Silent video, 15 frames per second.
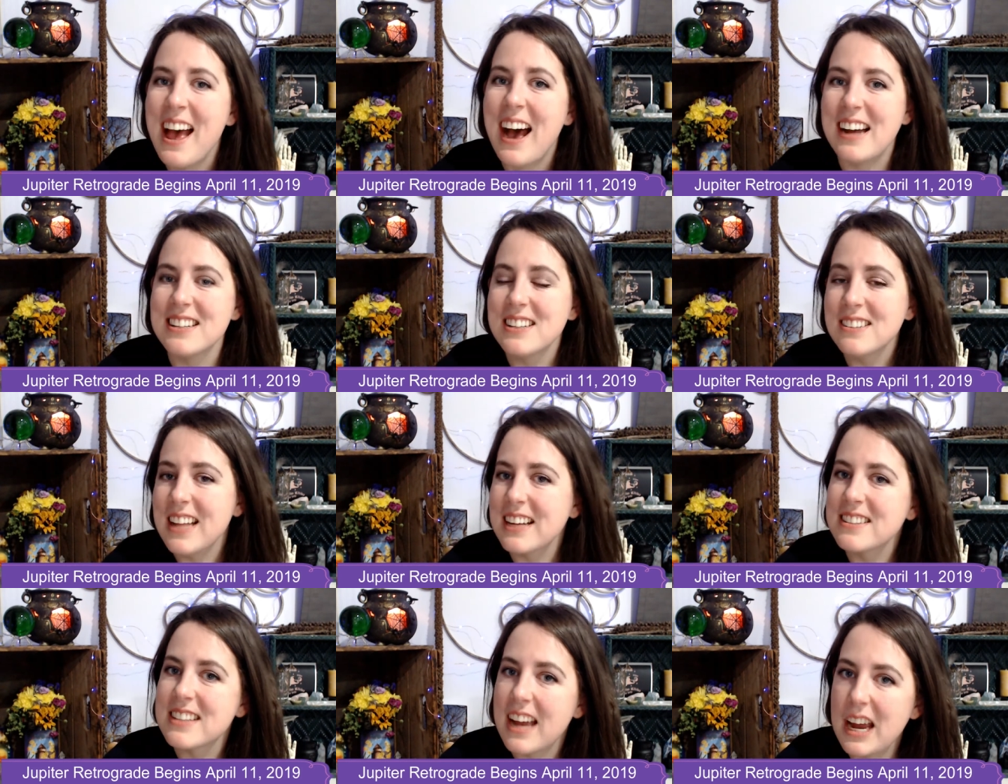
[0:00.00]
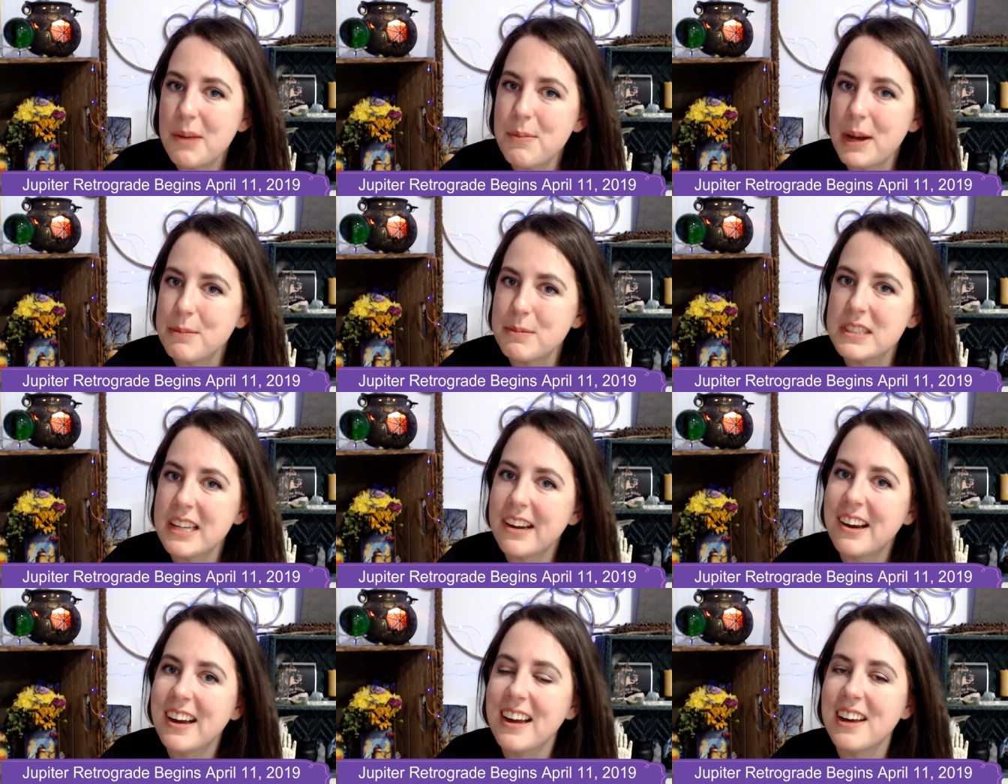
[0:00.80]
Until next time, I'm
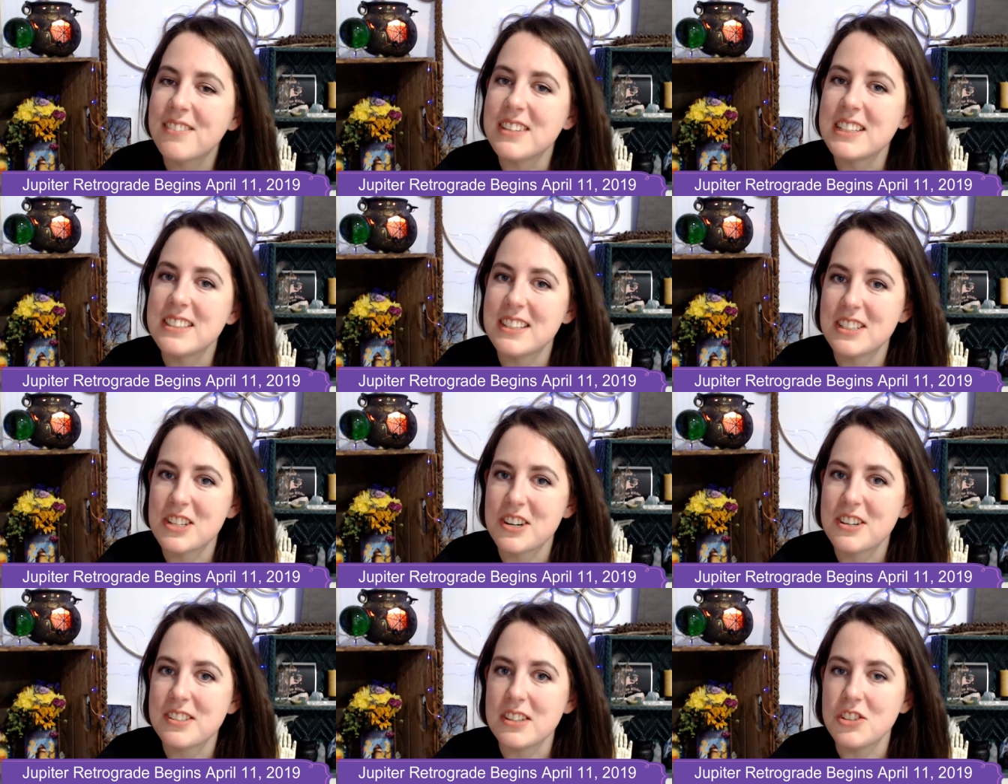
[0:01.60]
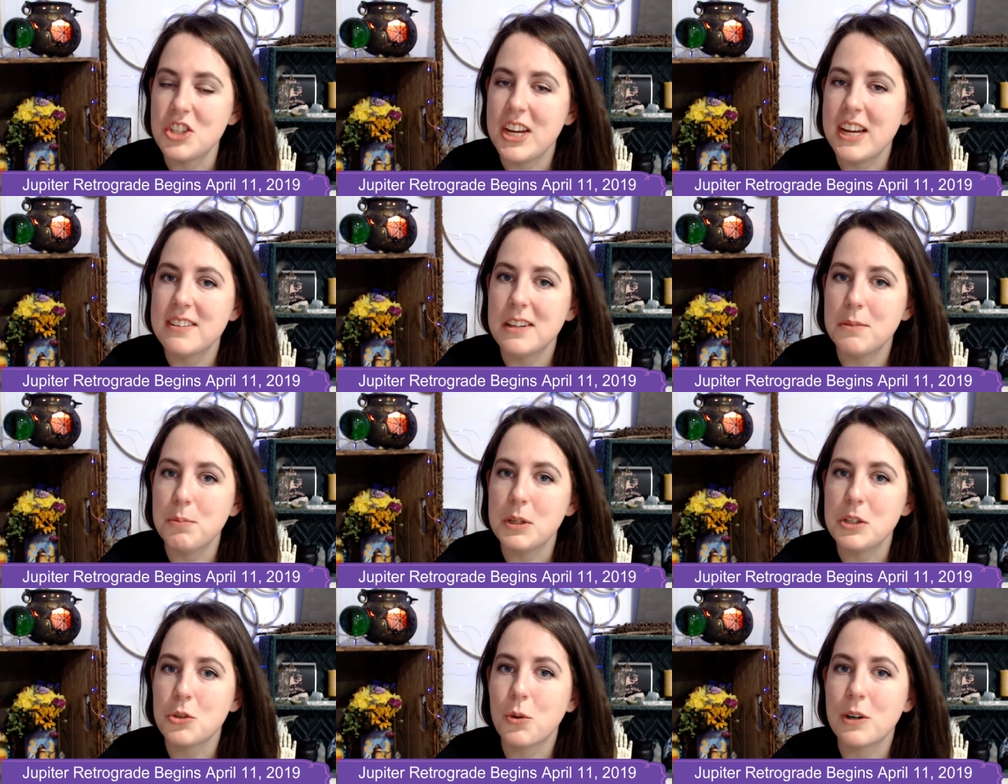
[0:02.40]
Sarah of the Sisters Enchanted. Be
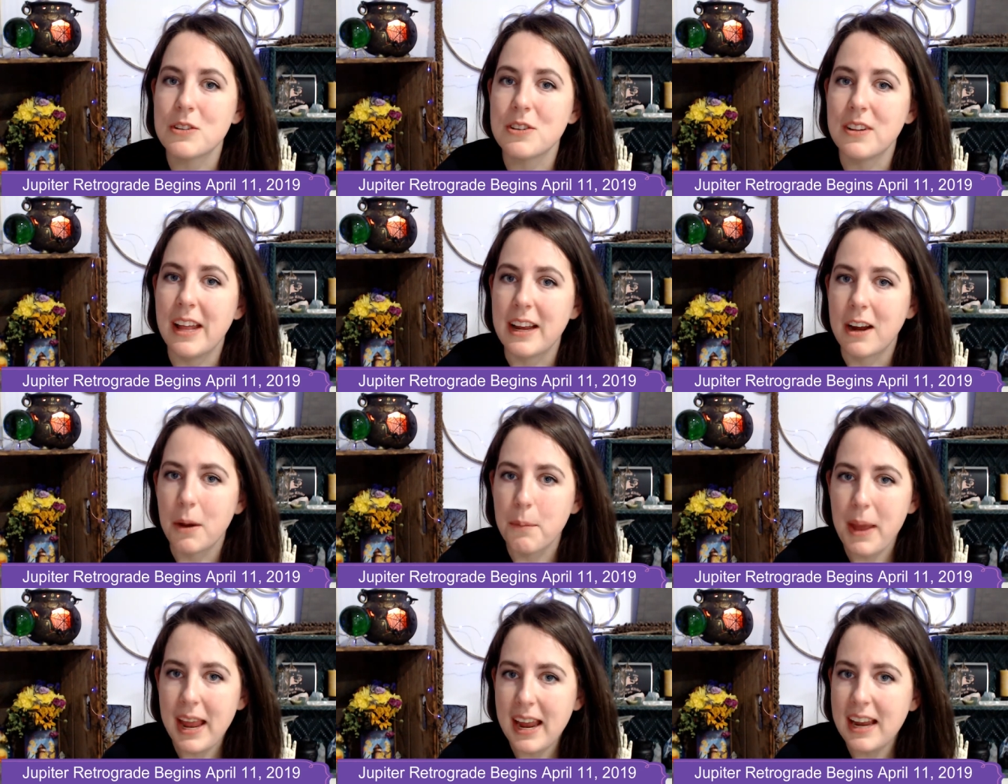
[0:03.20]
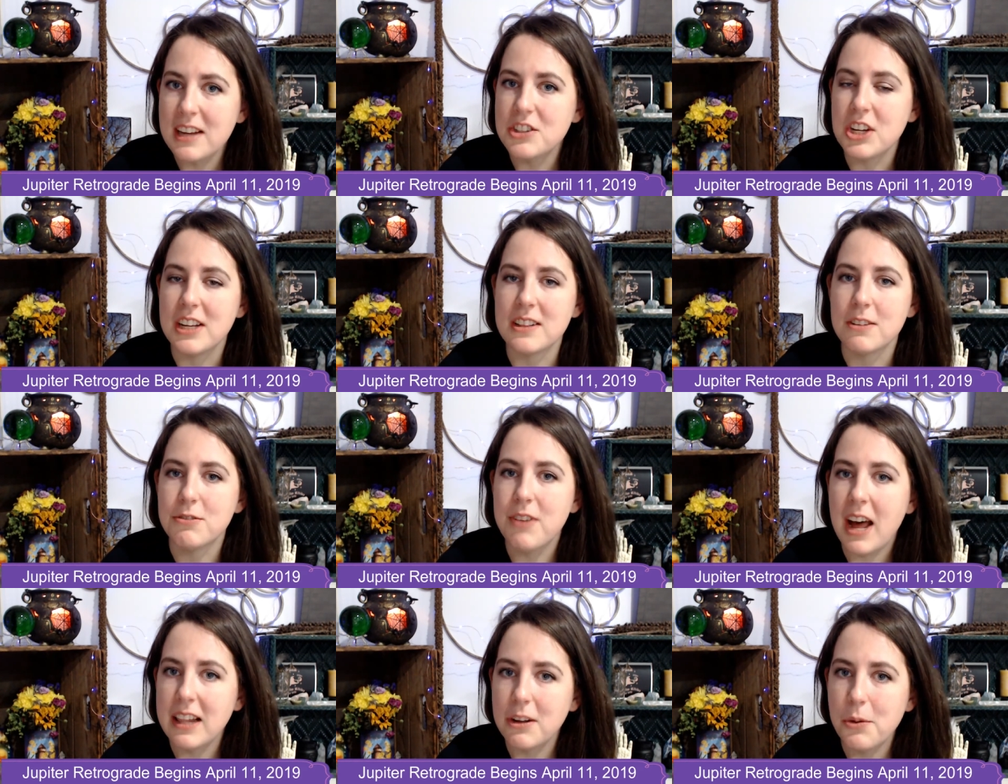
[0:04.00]
sure to like our page, hit the
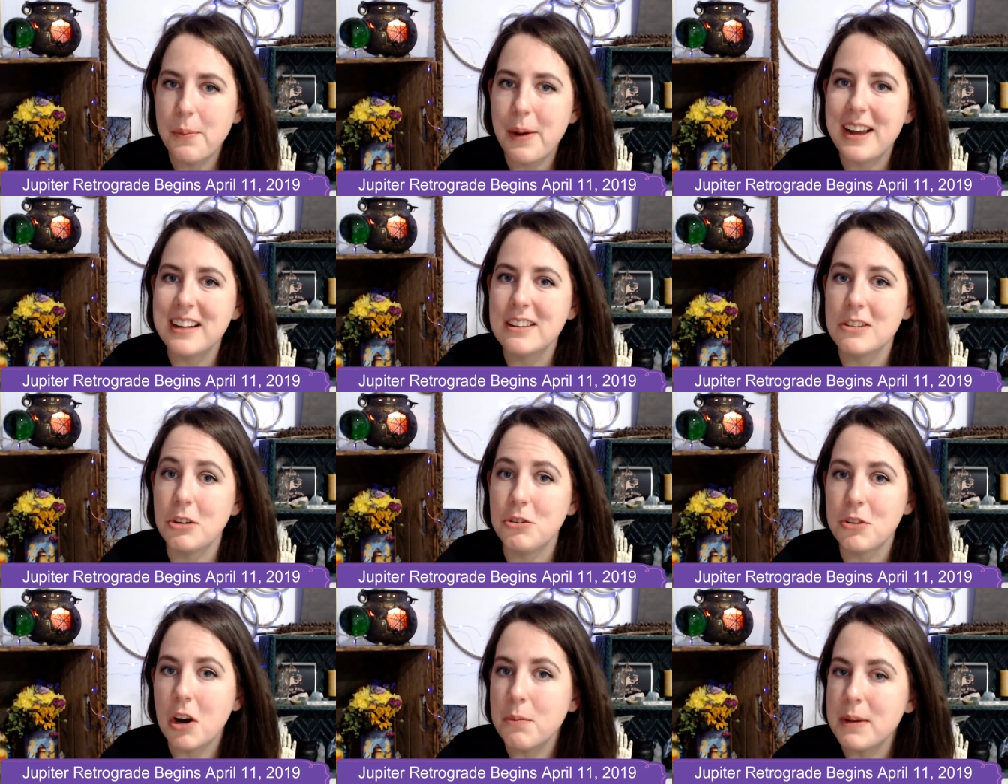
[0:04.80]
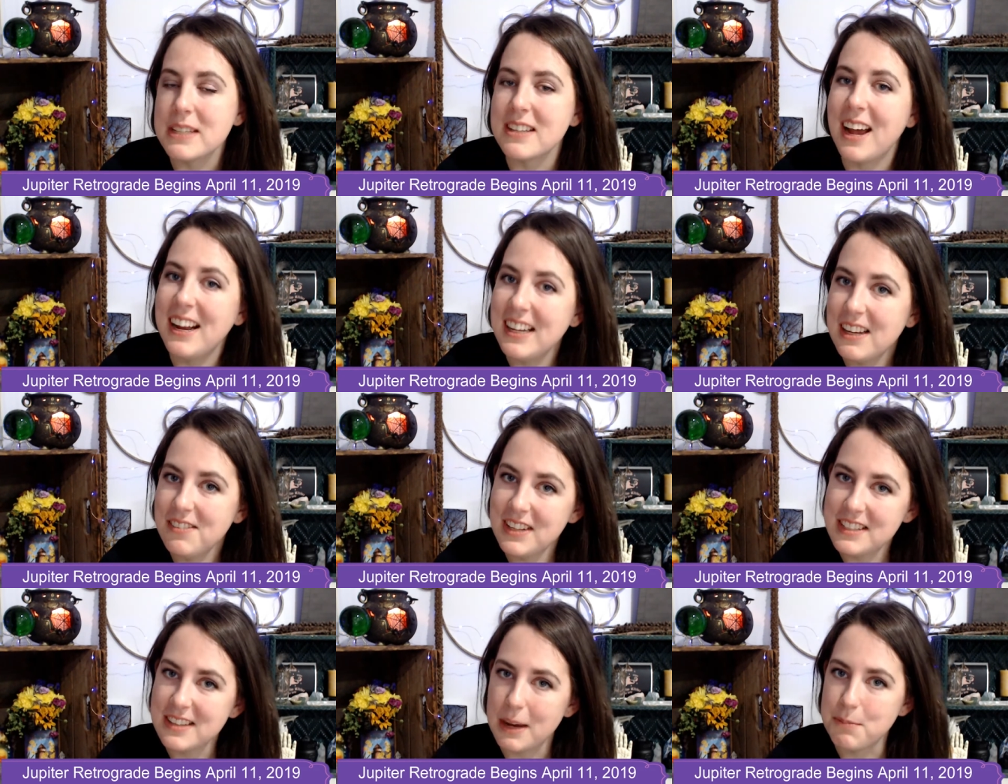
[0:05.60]
follow button so you don't miss any of
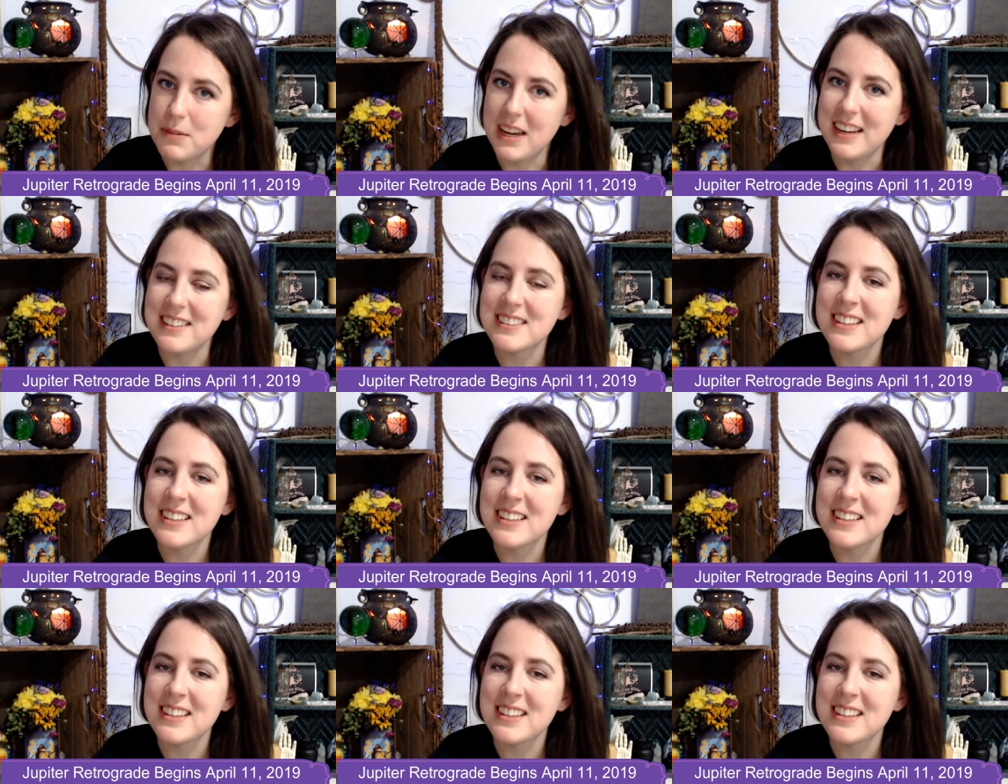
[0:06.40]
these updates,